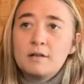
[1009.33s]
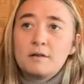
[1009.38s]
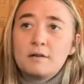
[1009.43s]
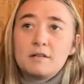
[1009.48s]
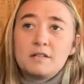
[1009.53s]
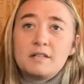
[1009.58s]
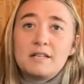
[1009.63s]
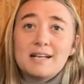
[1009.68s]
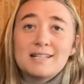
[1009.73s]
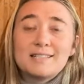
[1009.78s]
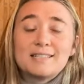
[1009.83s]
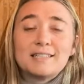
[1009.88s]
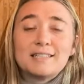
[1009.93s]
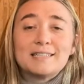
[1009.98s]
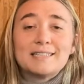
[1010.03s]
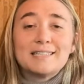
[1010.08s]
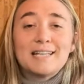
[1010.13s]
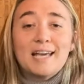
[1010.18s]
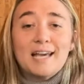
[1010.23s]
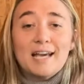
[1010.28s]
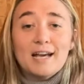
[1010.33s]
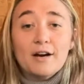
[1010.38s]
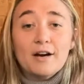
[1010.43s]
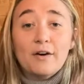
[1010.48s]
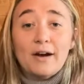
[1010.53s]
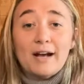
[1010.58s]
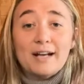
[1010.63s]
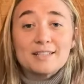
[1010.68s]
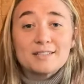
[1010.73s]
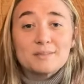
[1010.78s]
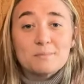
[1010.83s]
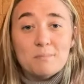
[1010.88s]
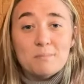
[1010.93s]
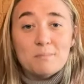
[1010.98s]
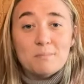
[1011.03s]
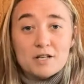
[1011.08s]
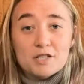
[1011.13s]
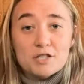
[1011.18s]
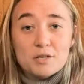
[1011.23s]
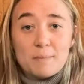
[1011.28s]
doesn't care as
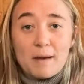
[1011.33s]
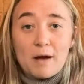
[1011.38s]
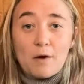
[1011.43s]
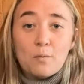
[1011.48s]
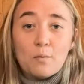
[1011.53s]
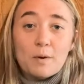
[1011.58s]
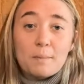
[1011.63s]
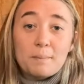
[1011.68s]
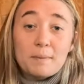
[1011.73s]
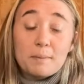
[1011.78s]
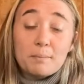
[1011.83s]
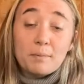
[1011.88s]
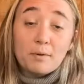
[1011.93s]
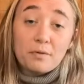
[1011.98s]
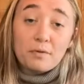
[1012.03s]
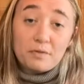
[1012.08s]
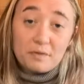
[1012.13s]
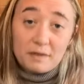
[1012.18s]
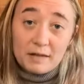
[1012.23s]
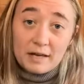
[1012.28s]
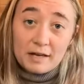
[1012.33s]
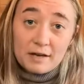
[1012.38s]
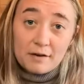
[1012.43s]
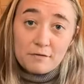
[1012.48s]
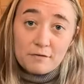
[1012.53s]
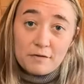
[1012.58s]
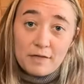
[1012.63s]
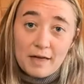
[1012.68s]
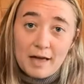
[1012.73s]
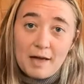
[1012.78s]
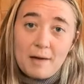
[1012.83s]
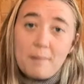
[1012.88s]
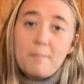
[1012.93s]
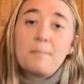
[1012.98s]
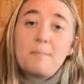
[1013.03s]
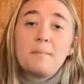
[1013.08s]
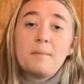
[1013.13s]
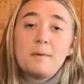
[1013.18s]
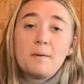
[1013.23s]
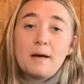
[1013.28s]
much about what people think of
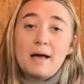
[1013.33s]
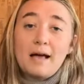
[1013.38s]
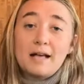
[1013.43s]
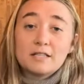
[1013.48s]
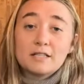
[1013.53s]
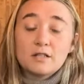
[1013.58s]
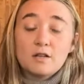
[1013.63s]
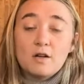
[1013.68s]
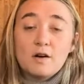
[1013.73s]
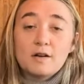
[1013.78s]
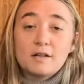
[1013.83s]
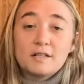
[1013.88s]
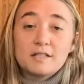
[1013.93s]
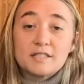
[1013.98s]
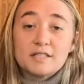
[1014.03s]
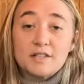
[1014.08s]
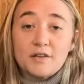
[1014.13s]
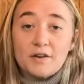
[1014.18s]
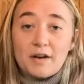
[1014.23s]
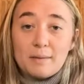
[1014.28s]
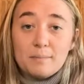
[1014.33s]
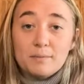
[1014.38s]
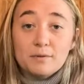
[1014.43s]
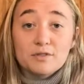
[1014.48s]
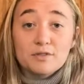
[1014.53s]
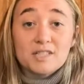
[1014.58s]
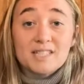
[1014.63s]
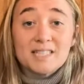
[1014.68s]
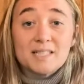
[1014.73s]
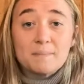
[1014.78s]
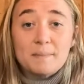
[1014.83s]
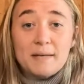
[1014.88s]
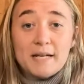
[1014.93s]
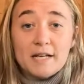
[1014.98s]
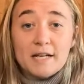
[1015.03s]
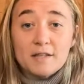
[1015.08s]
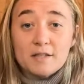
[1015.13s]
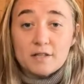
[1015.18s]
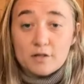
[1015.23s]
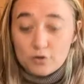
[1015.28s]
them as long as they're able to
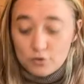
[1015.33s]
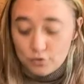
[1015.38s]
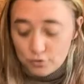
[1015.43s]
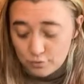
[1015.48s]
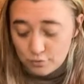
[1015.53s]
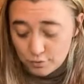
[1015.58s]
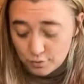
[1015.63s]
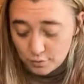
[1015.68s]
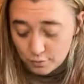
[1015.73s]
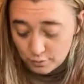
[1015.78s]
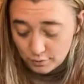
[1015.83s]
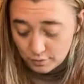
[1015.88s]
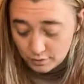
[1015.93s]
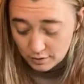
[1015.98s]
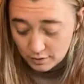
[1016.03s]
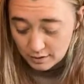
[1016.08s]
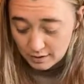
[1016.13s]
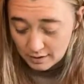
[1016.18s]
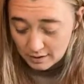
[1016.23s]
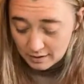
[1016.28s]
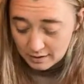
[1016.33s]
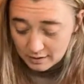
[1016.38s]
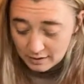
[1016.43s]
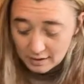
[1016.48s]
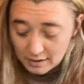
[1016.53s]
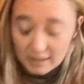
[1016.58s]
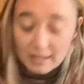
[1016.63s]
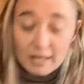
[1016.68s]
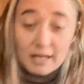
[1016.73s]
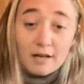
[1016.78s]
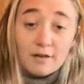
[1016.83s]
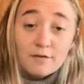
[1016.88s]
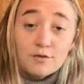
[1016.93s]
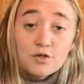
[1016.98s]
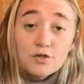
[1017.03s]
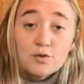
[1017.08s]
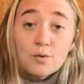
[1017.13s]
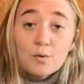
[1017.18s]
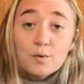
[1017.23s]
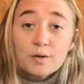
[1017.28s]
speak their truth. The King of
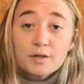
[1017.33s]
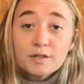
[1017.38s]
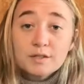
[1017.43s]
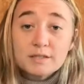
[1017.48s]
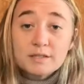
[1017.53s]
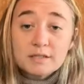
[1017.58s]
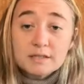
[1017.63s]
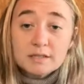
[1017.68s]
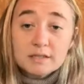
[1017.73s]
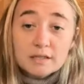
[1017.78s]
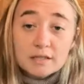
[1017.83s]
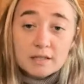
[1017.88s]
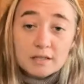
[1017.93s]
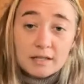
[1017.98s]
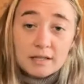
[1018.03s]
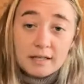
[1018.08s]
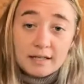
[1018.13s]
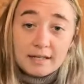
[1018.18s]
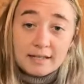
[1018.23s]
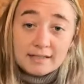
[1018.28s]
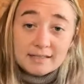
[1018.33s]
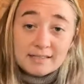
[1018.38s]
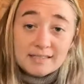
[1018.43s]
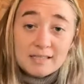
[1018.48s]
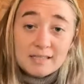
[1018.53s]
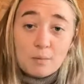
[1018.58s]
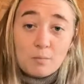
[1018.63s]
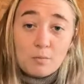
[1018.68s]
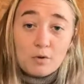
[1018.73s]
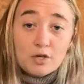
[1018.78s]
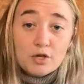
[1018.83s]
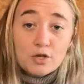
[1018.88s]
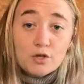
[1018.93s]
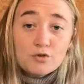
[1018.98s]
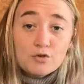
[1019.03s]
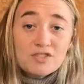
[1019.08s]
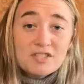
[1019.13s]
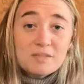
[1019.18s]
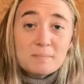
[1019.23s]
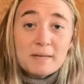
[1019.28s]
Swords is someone who
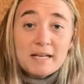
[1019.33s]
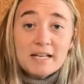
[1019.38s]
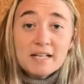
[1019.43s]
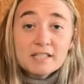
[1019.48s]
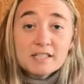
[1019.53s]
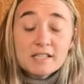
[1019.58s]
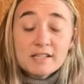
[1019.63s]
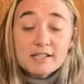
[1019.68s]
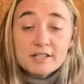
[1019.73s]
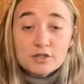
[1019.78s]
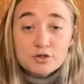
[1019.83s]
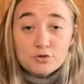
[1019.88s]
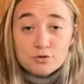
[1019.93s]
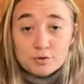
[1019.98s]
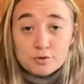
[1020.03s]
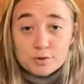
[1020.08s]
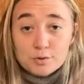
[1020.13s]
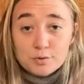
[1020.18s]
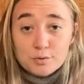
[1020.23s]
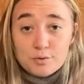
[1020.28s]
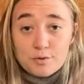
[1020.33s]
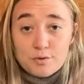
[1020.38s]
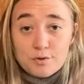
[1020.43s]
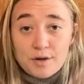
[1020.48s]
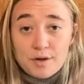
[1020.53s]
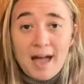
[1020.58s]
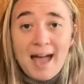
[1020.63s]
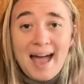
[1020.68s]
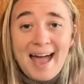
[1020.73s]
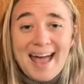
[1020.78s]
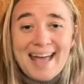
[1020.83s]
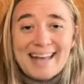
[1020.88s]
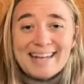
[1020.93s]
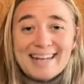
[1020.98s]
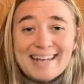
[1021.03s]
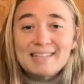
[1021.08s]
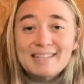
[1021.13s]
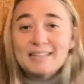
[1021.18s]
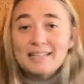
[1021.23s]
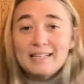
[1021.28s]
speaks their truth
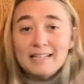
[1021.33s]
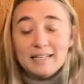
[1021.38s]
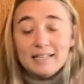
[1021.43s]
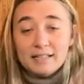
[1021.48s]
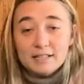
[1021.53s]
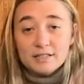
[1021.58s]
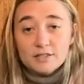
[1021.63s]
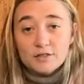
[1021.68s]
and leads